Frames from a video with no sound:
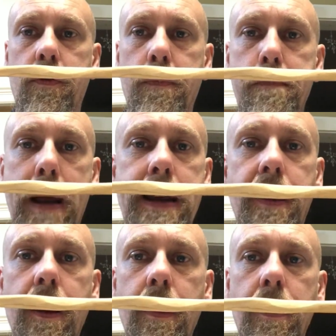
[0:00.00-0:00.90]

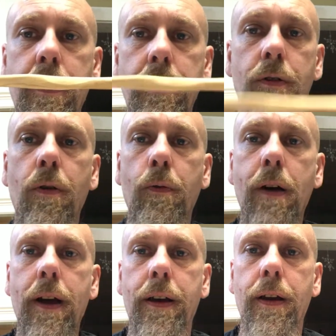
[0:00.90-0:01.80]
make your own
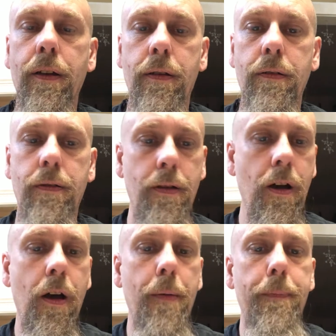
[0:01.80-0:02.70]
wand.
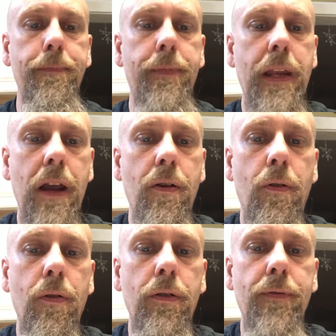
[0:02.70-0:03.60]
Get a
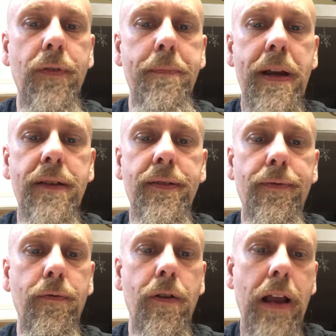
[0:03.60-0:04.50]
hold of a piece of
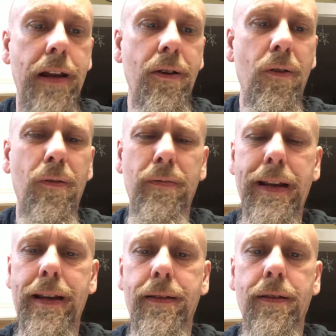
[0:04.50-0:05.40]
wood. I know
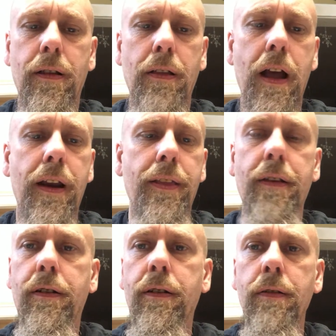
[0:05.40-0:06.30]
in a lot of the
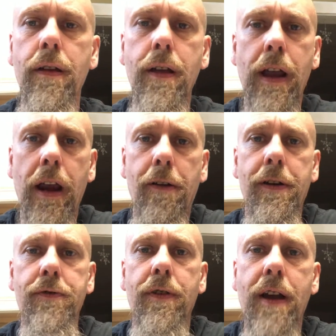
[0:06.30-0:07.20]

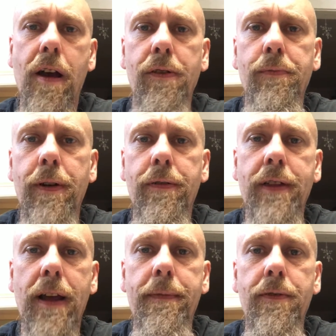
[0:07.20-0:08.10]
areas right now it's
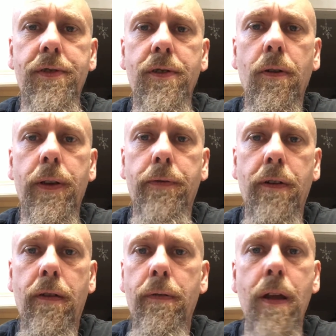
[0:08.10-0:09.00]
wintertime and there's snow on the
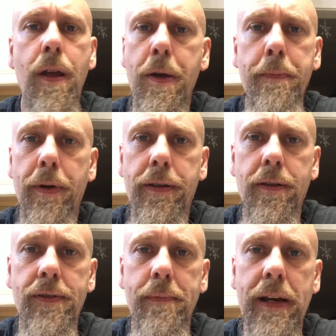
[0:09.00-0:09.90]
ground, but it
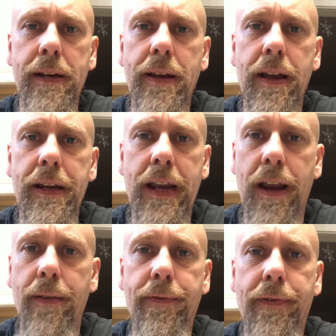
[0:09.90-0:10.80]
doesn't mean that you
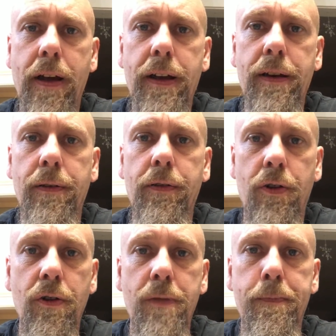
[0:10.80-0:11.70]
can't find a
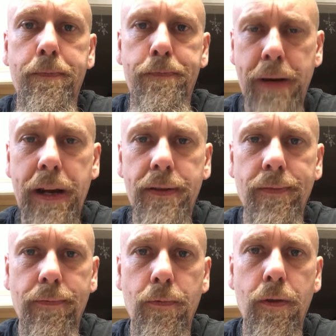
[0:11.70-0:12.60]
good piece
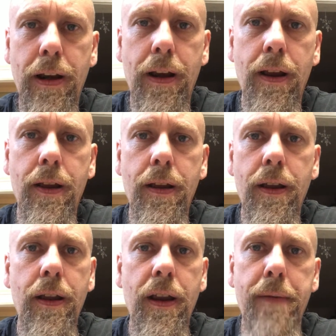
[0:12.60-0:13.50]
of wood
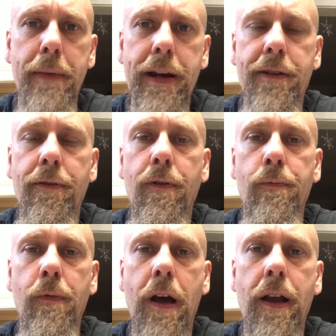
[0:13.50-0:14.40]
and make your
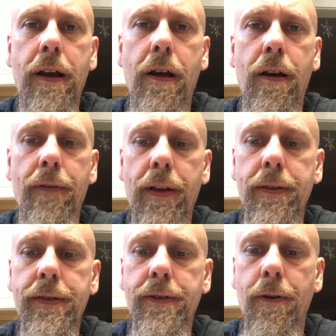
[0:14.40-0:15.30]
own wand out of it.
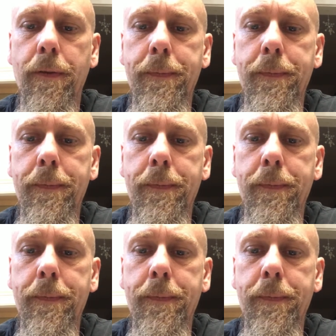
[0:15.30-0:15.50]
So